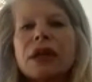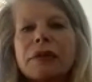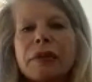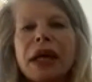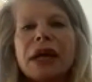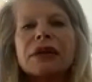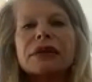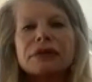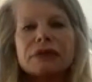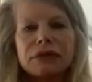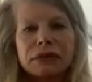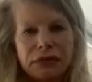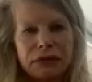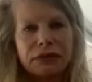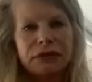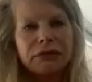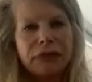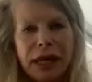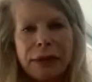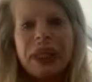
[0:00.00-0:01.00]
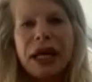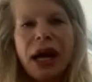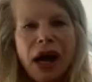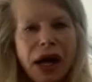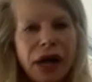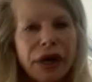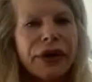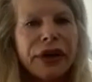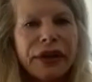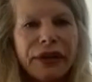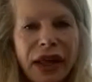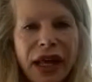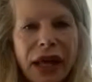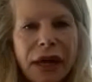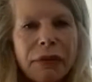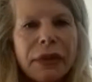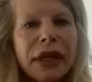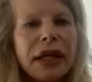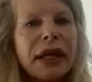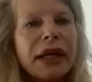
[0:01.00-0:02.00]
about maybe hiring
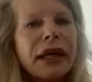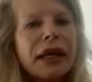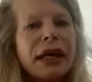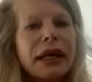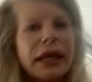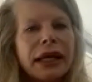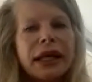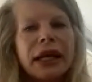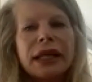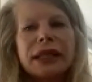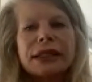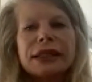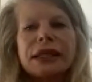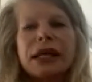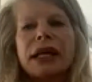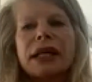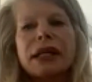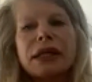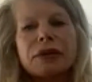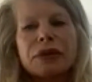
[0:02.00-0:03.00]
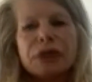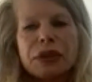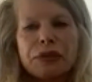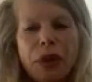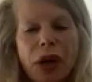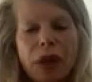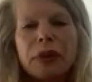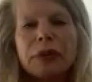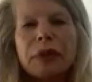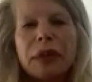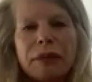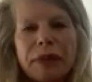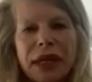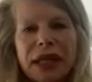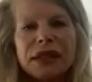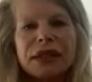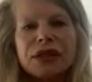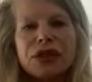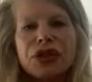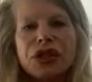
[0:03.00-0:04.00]
them, and I decided it was probably
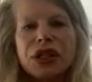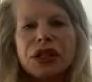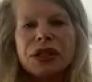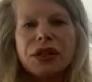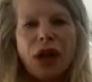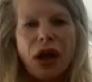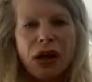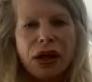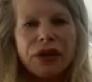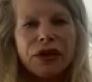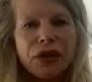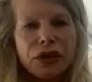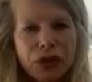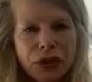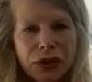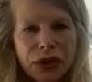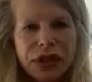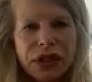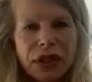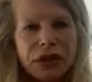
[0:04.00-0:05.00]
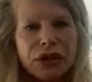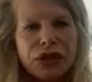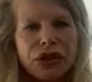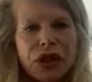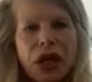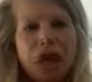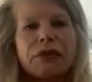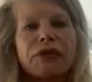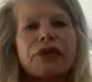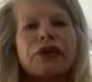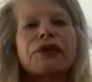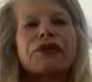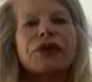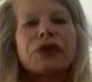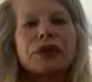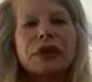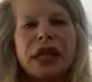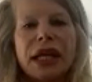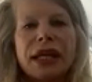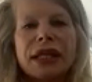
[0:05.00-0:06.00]
best to just lock the doors on the shop for a
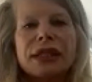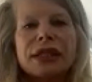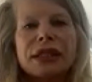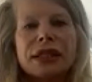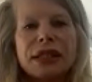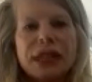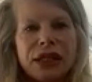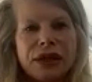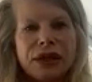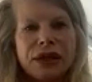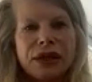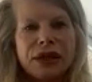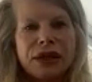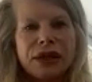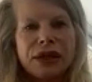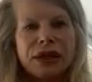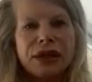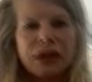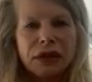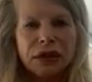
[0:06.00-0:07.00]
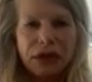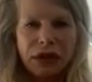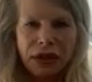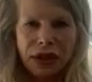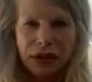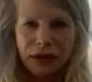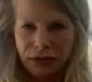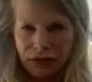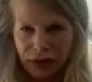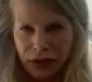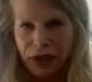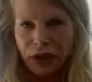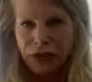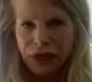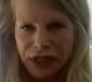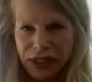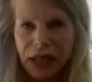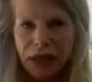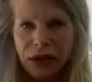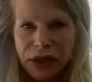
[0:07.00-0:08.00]
few days and see if it you know,
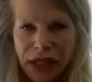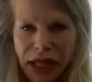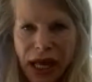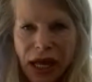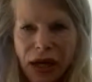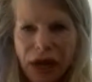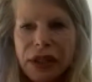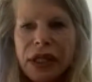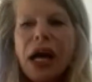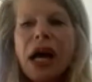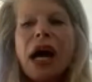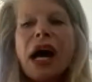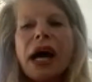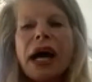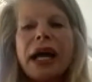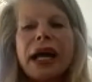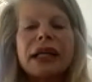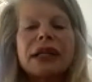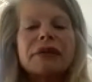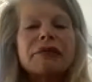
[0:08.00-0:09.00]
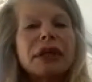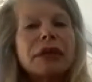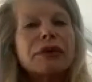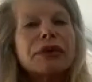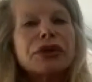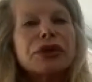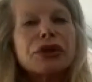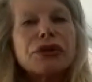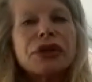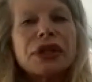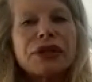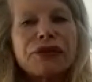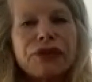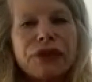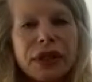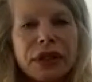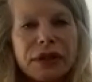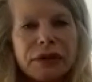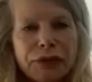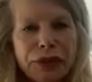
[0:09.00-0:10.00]
settled down. I had to meet with two
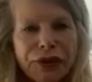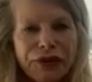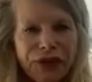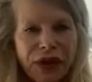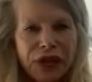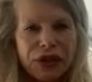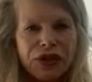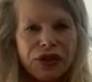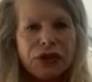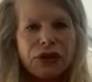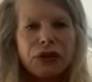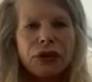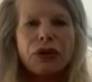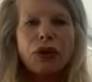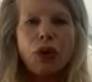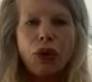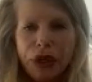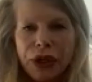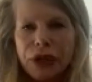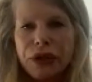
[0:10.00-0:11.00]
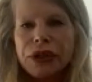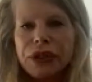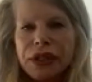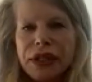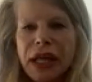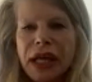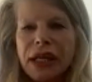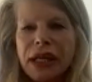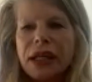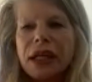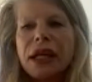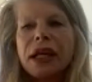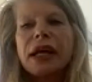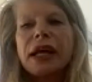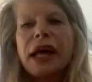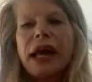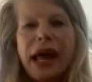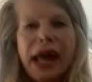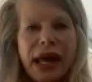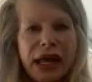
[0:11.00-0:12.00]
different professional lawyers that
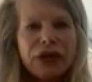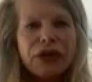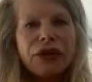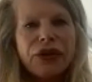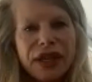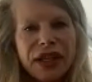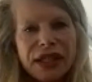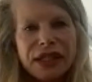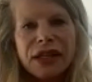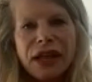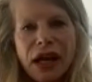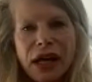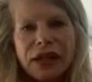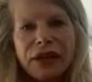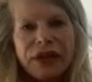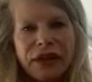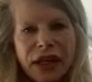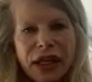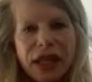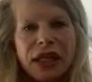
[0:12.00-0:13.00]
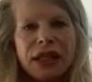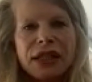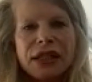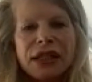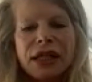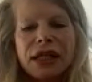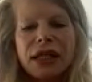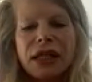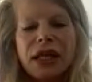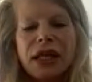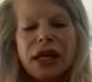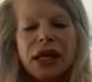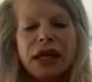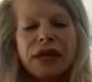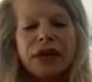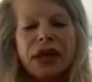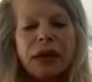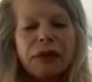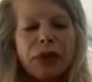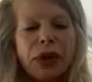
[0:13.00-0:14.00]
handle these kind of things, and
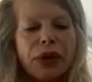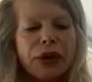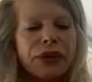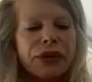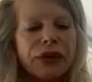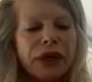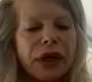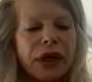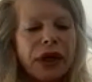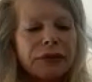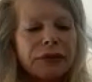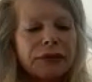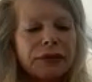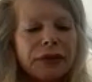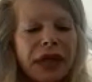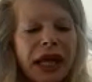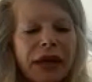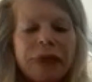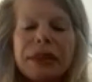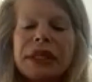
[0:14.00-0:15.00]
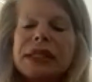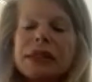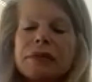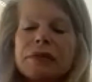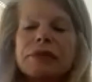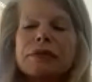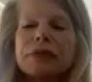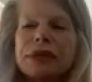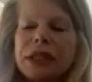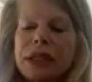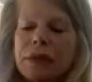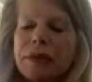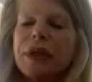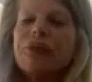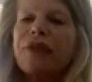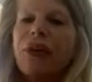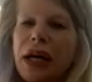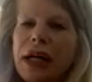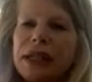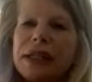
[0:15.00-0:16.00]
they both gave me some
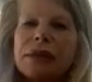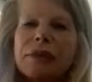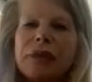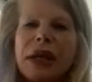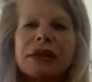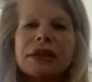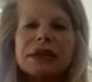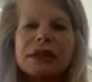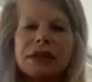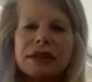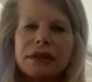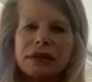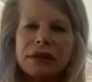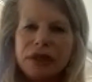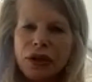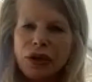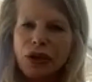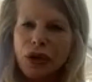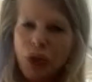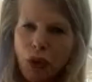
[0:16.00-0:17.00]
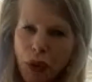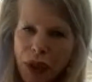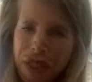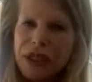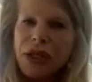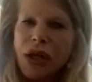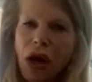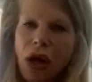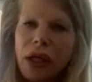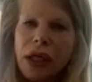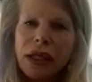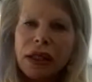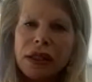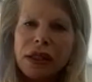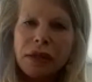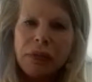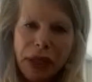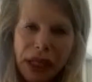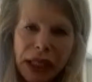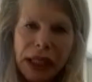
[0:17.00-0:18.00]
advice about to quit talking
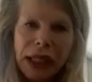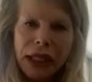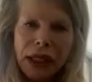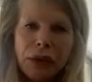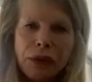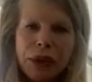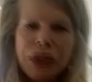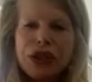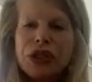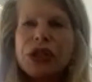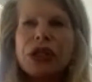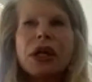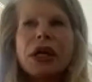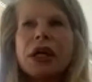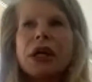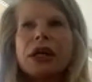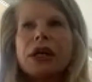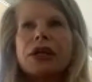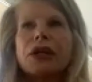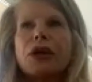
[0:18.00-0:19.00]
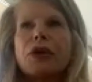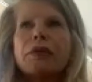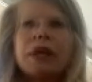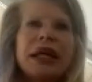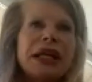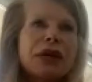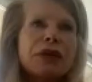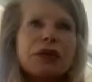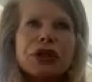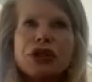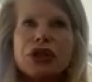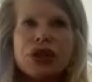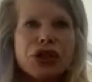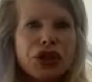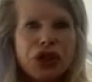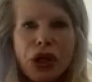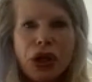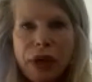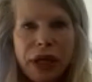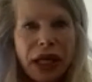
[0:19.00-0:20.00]
to media, which, you know, media was just
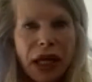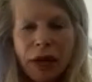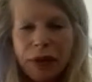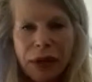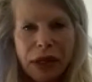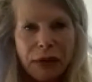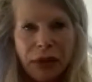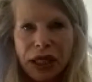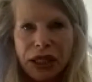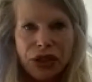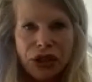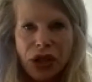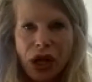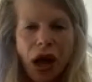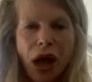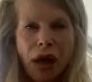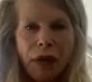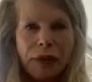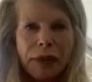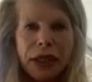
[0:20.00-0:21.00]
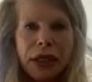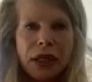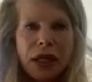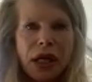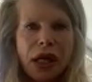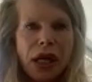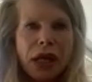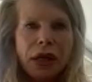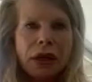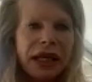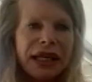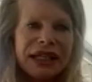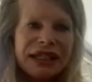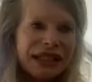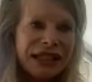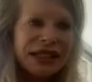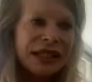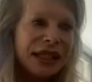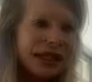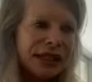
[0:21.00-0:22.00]
showing up at my shop and
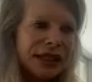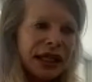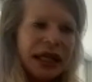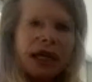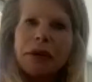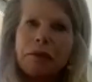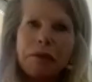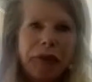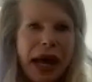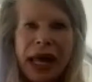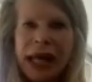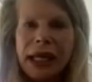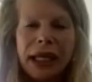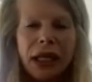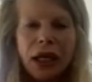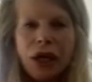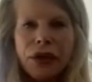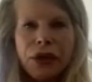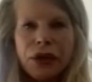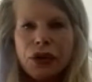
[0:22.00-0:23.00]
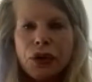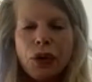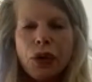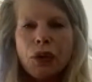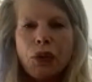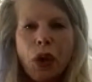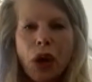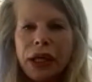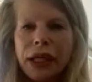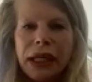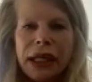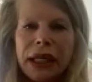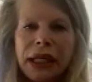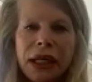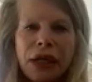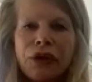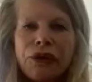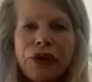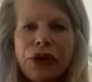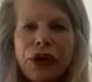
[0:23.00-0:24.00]
insisting and banging on the door, wanting an
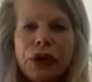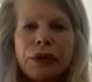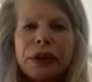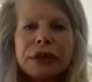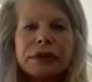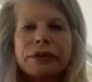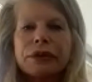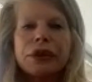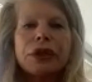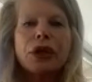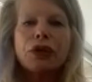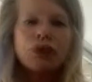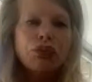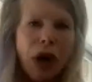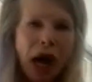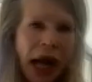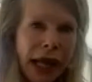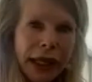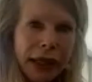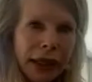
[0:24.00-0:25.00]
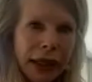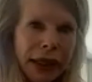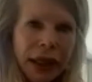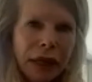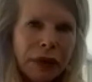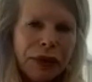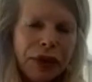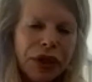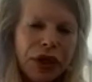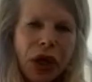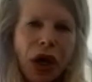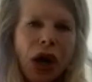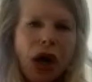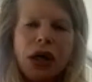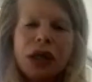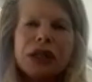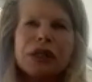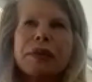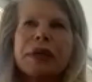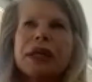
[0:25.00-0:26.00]
interview, and, you know, riling up the
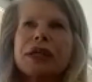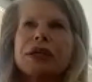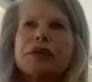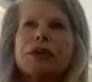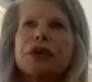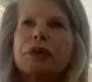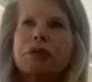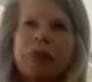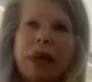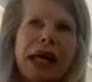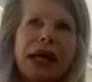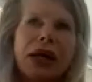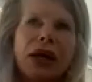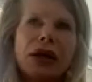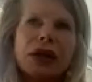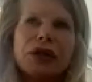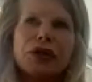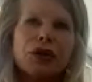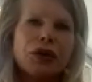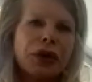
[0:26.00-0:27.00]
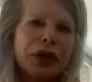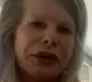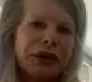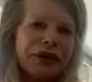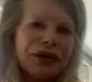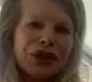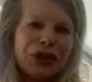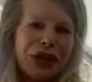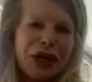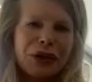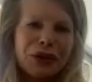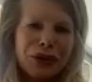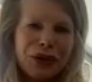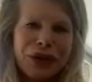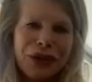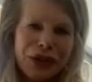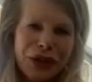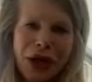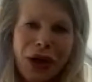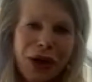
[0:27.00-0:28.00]
dogs, because when you bang on a door of a shelter,
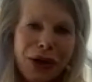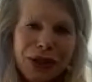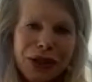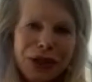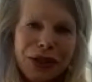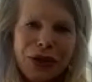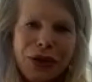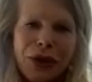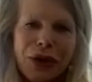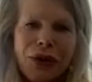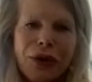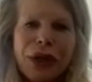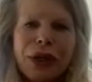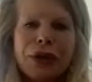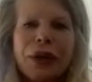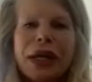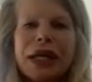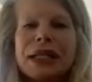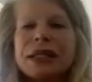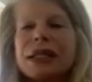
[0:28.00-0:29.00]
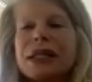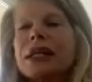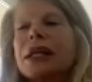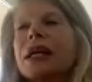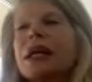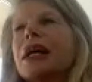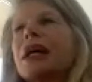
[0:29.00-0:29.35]
the dogs start going crazy.